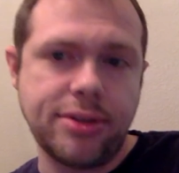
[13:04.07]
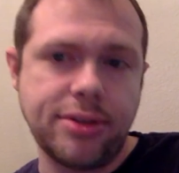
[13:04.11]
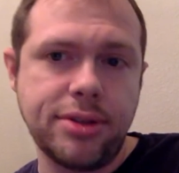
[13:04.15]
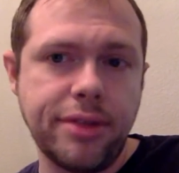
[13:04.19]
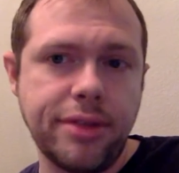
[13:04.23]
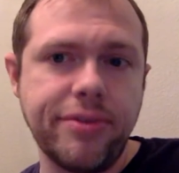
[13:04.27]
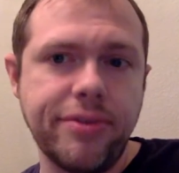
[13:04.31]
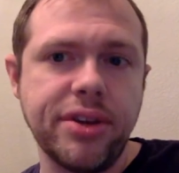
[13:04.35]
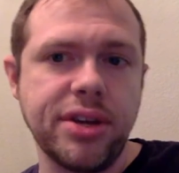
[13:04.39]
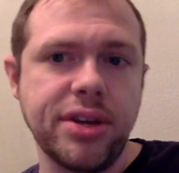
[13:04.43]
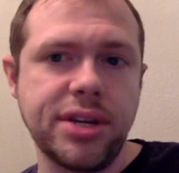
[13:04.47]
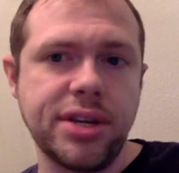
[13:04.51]
So
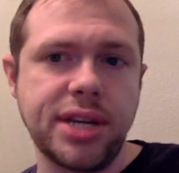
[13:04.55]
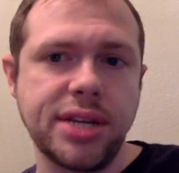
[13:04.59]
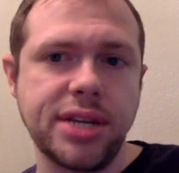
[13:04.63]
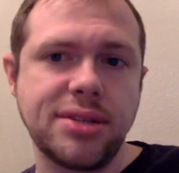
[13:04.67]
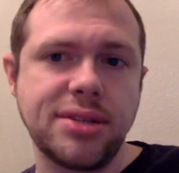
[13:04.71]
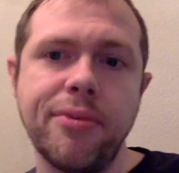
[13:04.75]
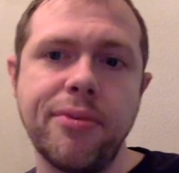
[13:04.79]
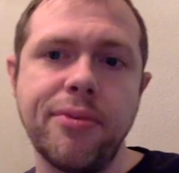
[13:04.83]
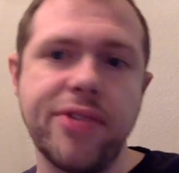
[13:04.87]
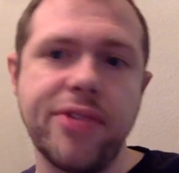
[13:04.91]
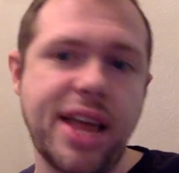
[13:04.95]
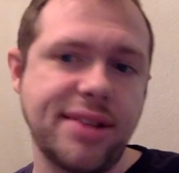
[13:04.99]
the villain gets
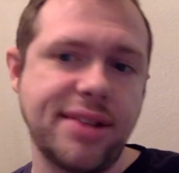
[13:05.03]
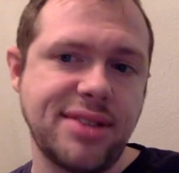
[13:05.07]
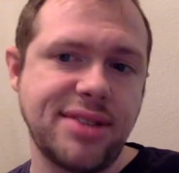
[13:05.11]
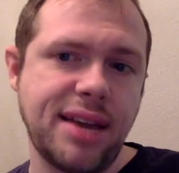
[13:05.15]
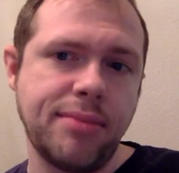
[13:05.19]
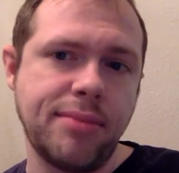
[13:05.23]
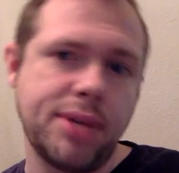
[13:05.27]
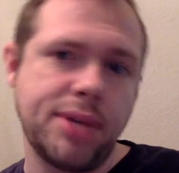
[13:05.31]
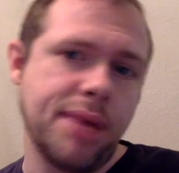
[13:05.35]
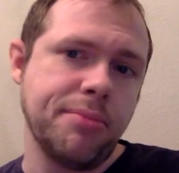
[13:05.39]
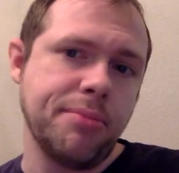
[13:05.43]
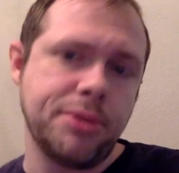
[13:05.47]
that
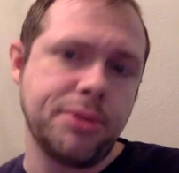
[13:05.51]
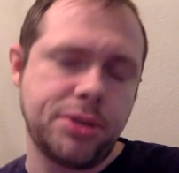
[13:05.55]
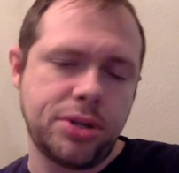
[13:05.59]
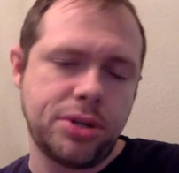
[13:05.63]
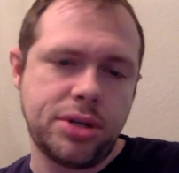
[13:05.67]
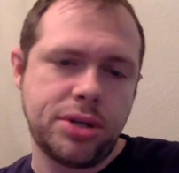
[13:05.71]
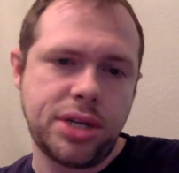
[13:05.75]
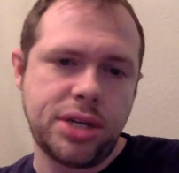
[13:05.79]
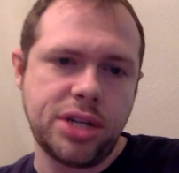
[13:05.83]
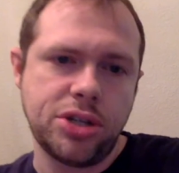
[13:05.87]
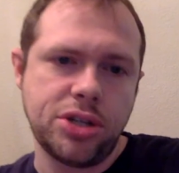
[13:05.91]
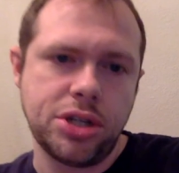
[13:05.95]
same
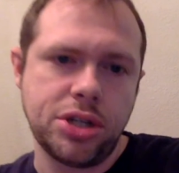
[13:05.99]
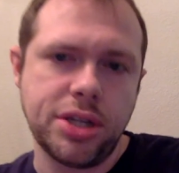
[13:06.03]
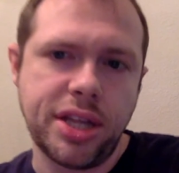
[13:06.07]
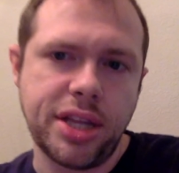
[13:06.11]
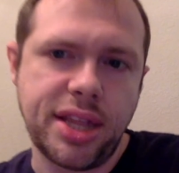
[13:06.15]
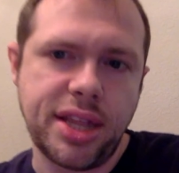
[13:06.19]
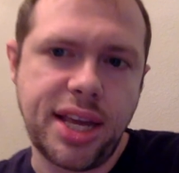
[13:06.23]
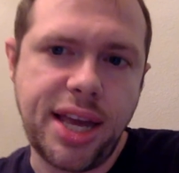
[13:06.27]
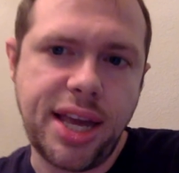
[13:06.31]
tension that the